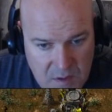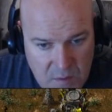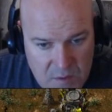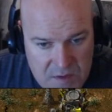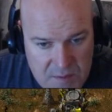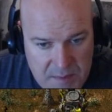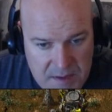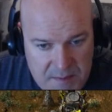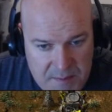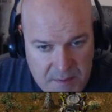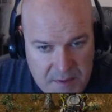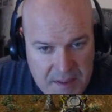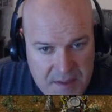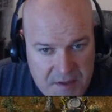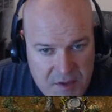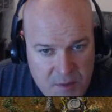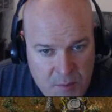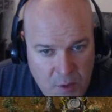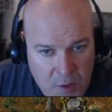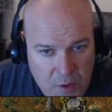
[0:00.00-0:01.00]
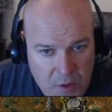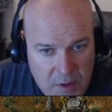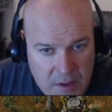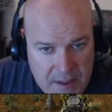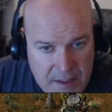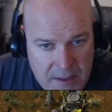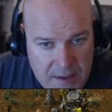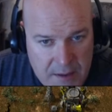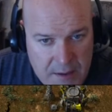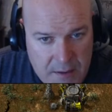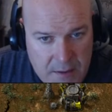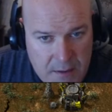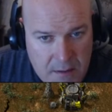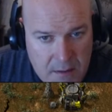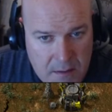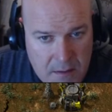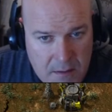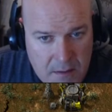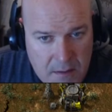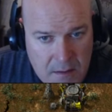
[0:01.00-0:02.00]
Which means we need 2 more here
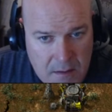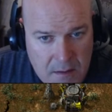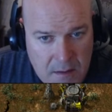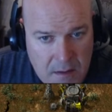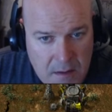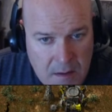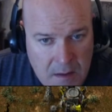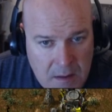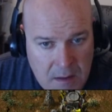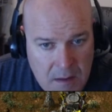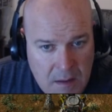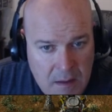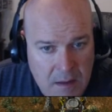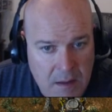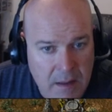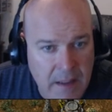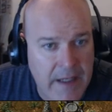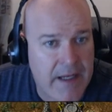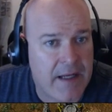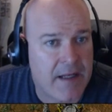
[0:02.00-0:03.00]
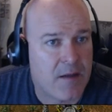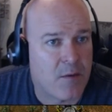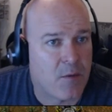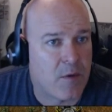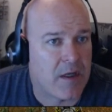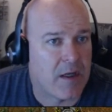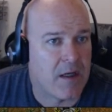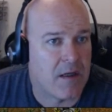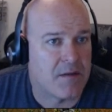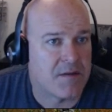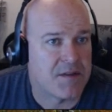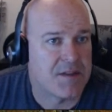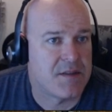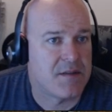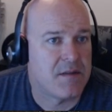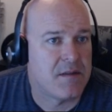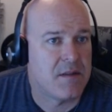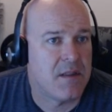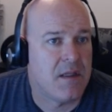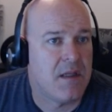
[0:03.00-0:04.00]
and a
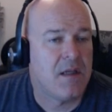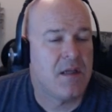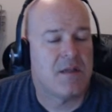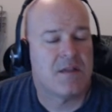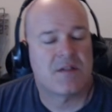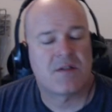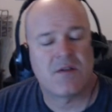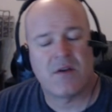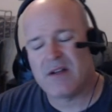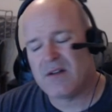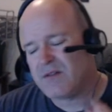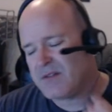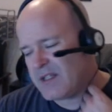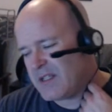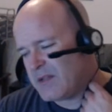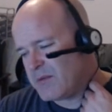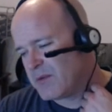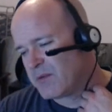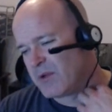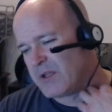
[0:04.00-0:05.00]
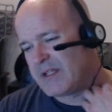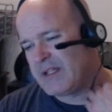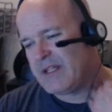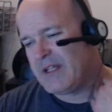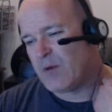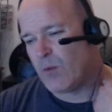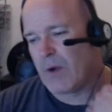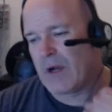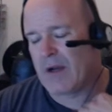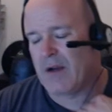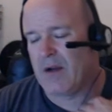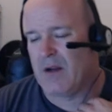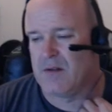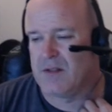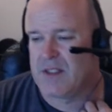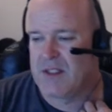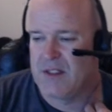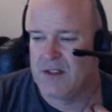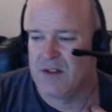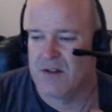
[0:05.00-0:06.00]
warehouse. So I don't think we really need a
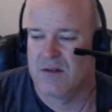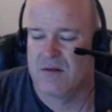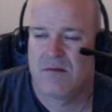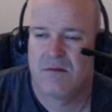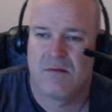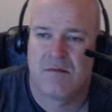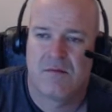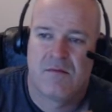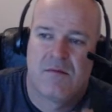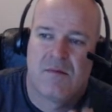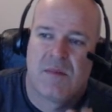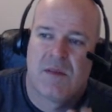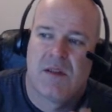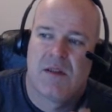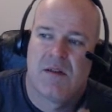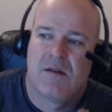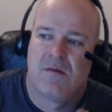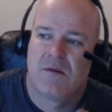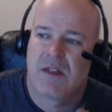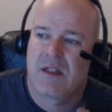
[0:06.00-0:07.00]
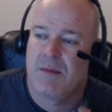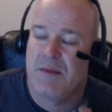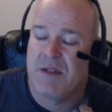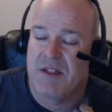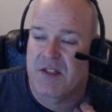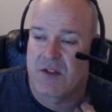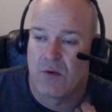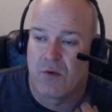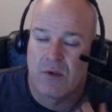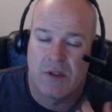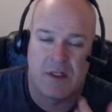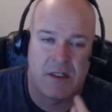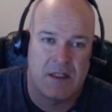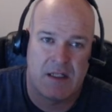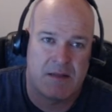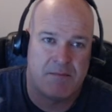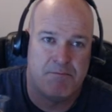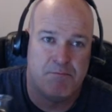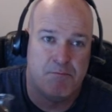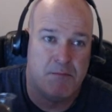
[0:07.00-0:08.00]
warehouse here. We're not going to be storing
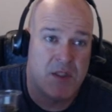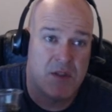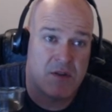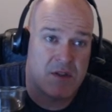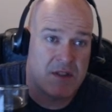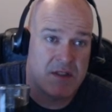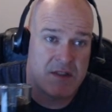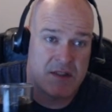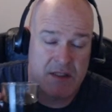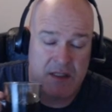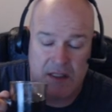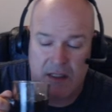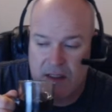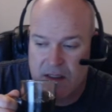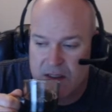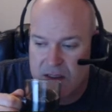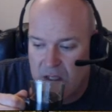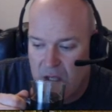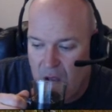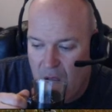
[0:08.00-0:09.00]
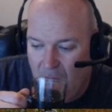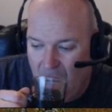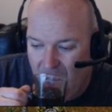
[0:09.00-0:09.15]
like millions of these.